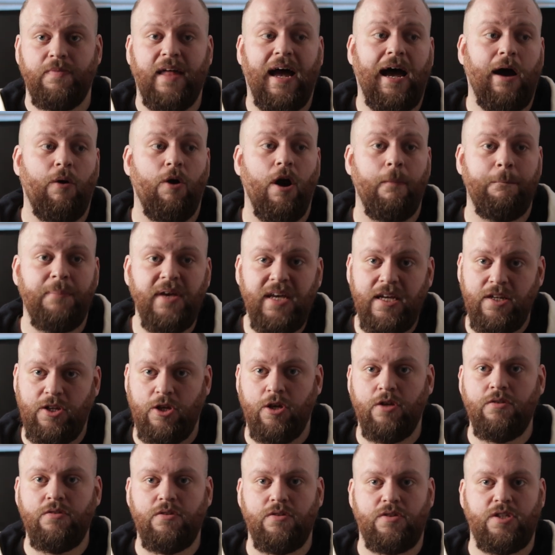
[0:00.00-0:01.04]
Now,
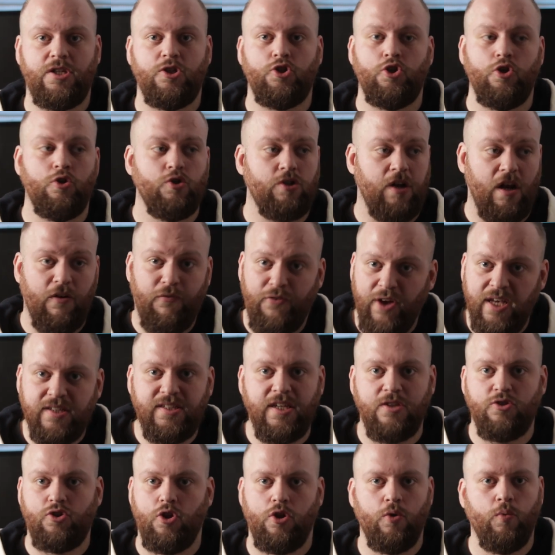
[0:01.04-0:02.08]
obedience is usually fits
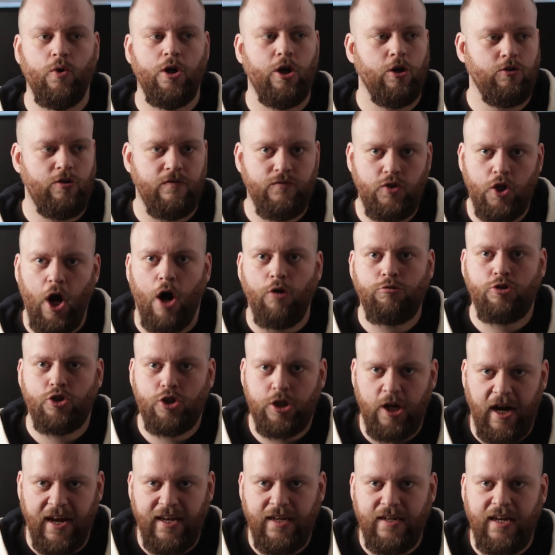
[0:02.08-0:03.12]
into the world of dog
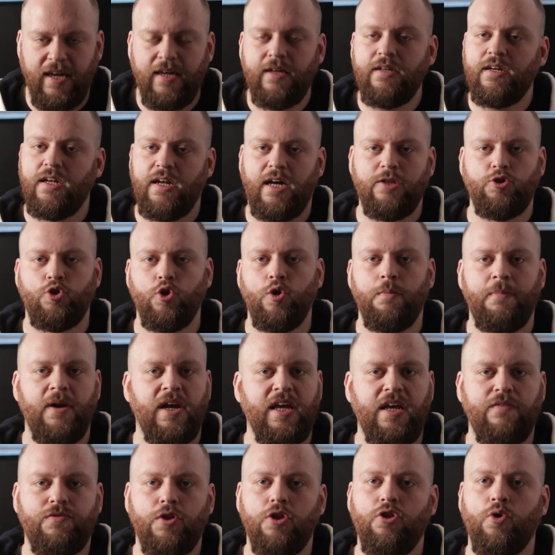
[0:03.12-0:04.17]
training, and I do
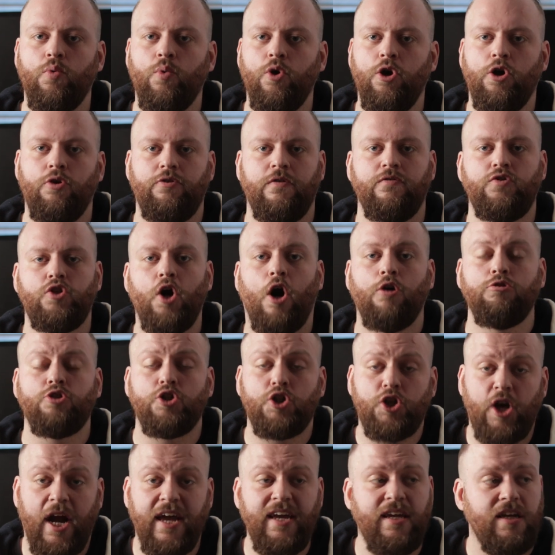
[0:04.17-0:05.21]
believe that the world of dog
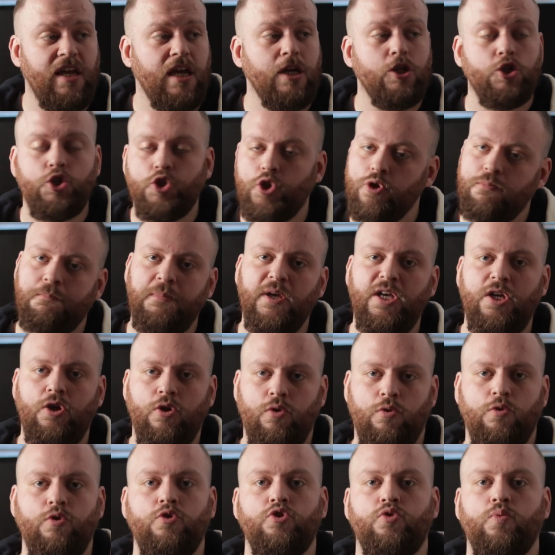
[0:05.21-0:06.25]
training should be
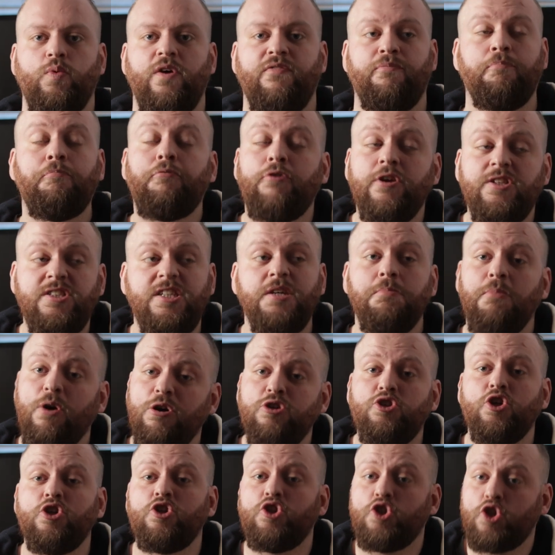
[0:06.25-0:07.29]
used with pretty
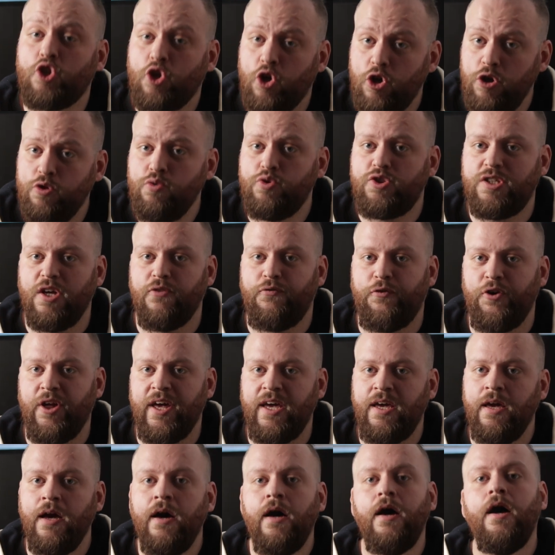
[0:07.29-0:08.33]
much
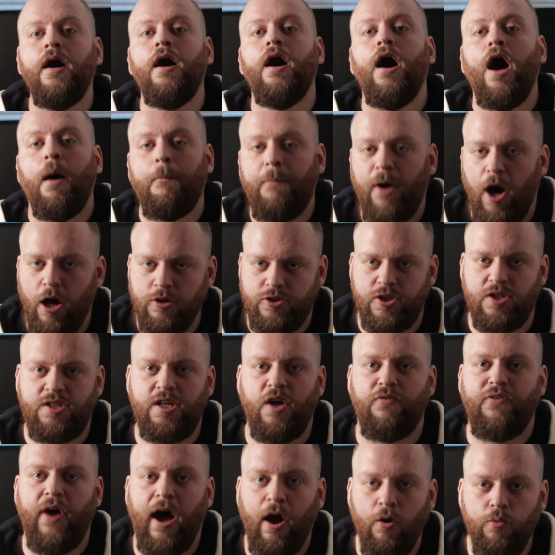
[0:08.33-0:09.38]
exclusively
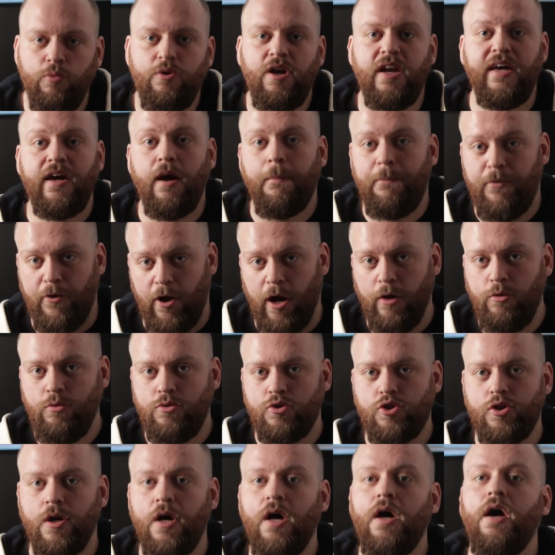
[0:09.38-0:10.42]
positive only
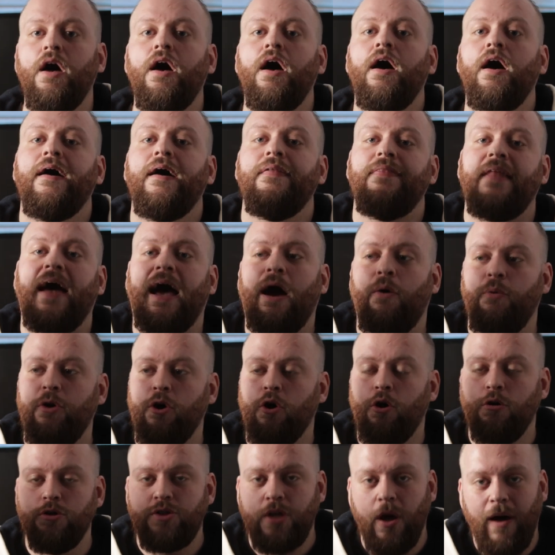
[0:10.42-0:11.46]
approach. Now, we
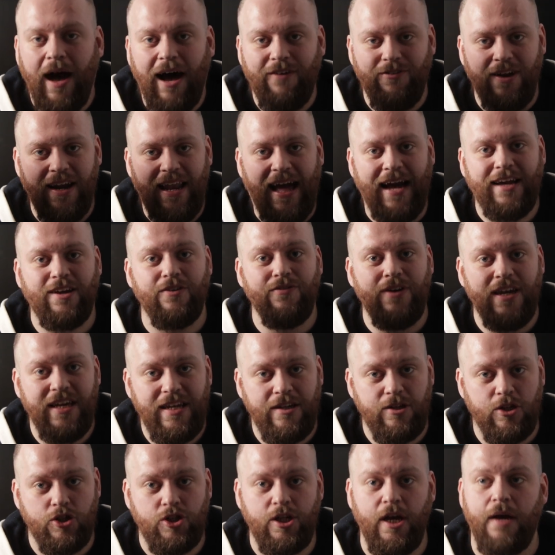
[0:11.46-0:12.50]
also have a lack of
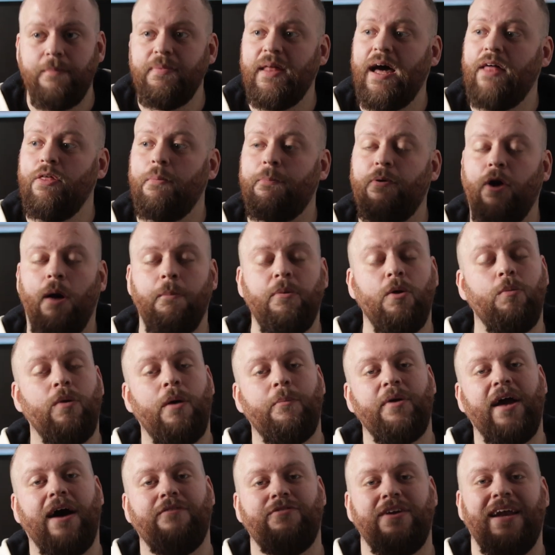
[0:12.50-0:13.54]
leadership. Now, the problem
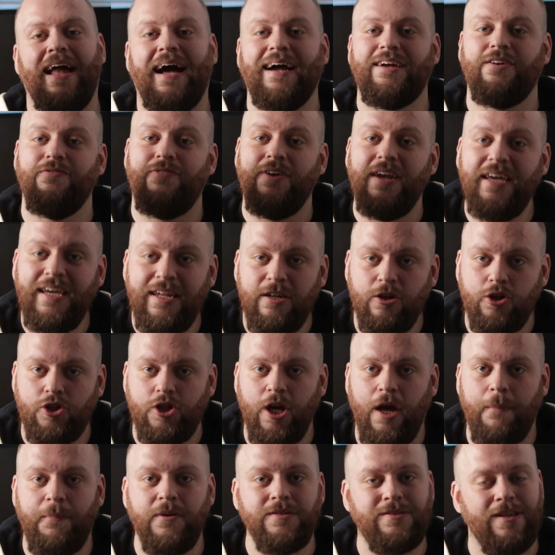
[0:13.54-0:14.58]
when we have a lack of
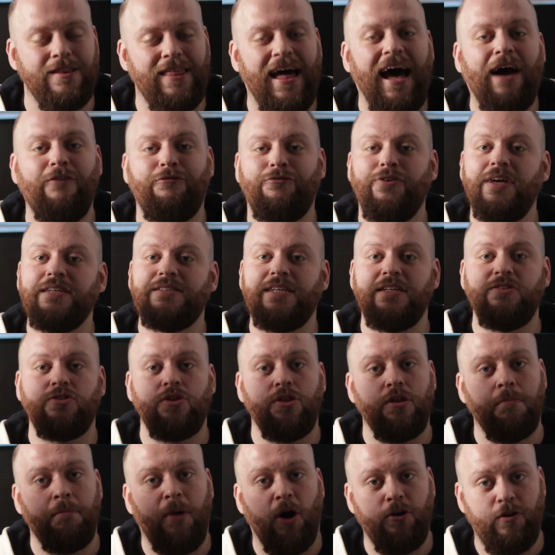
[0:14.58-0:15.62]
leadership is that that fits
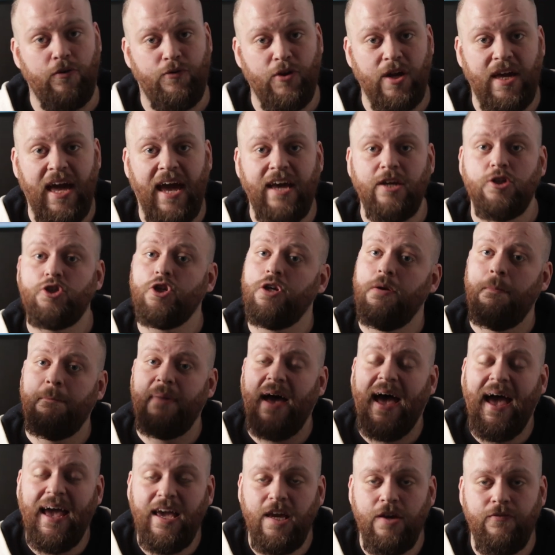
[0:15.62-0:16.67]
into the modification and
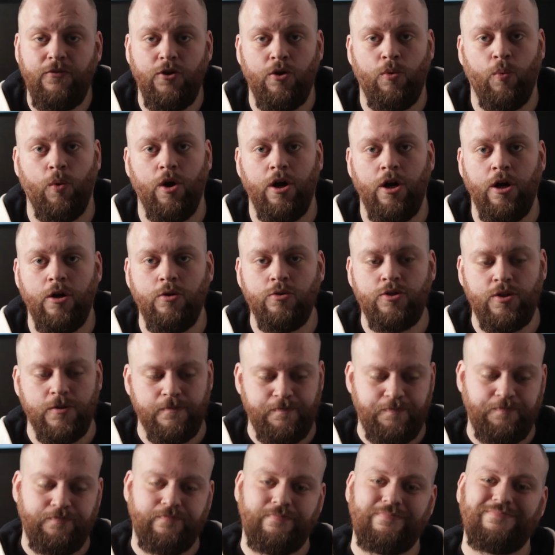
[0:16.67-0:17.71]
behavior
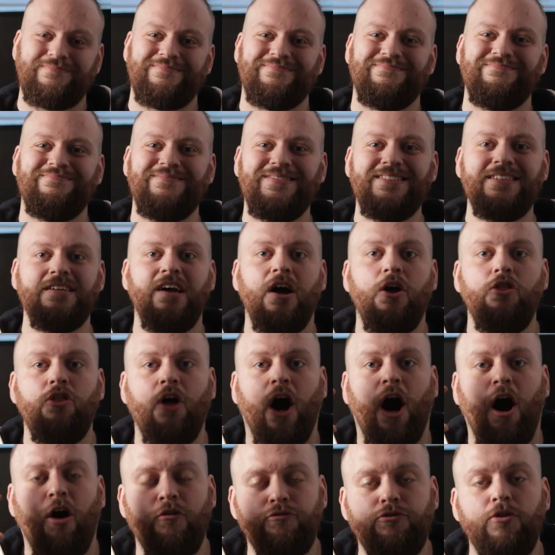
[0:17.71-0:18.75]
world
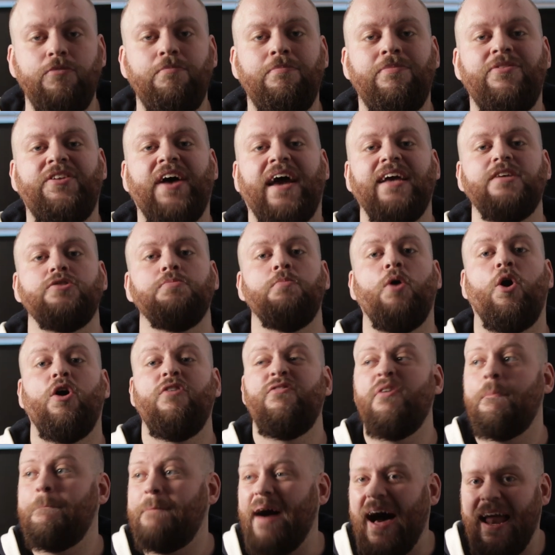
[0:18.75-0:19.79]
that often takes more
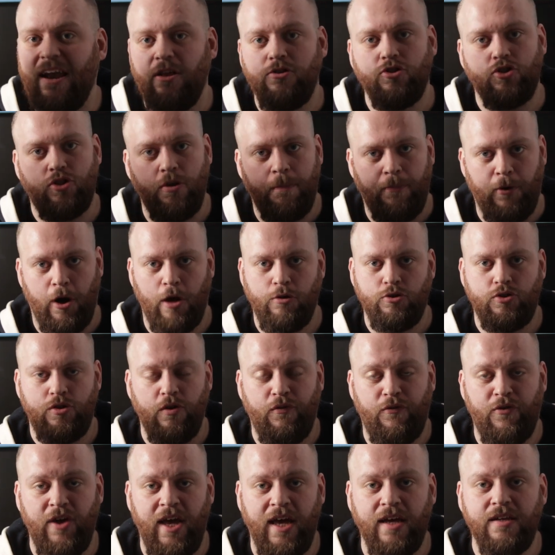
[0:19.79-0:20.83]
of a balanced approach
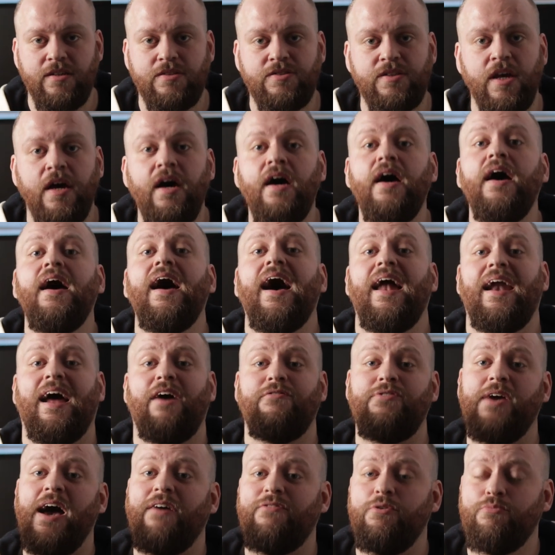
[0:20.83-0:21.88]
to fix. And
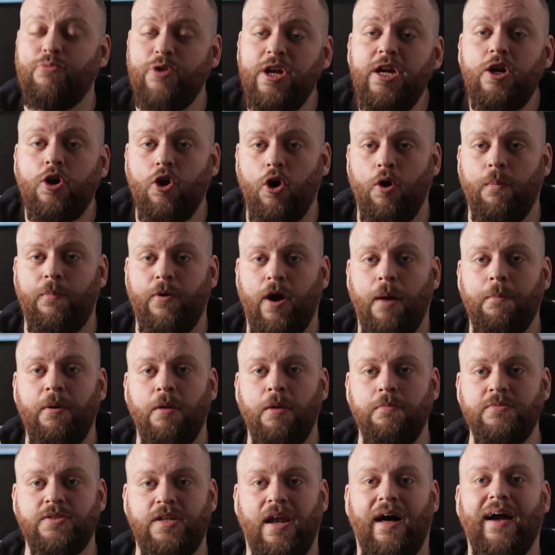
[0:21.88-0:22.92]
if you're having recall
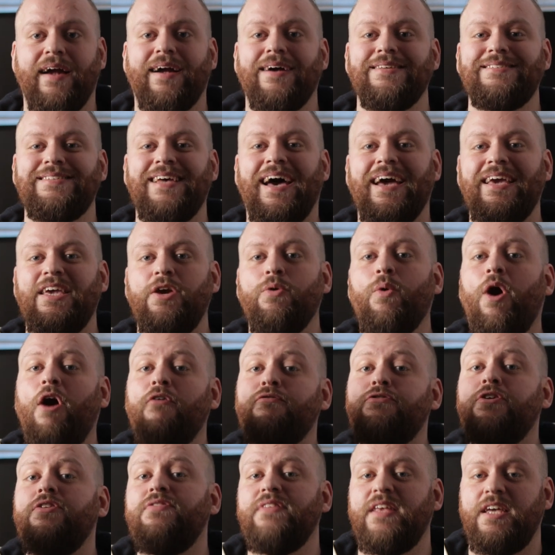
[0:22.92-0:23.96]
problems, like I say, you
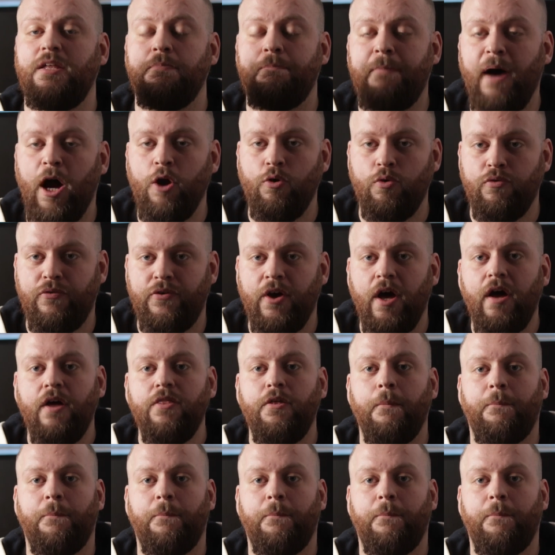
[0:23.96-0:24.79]
often need both.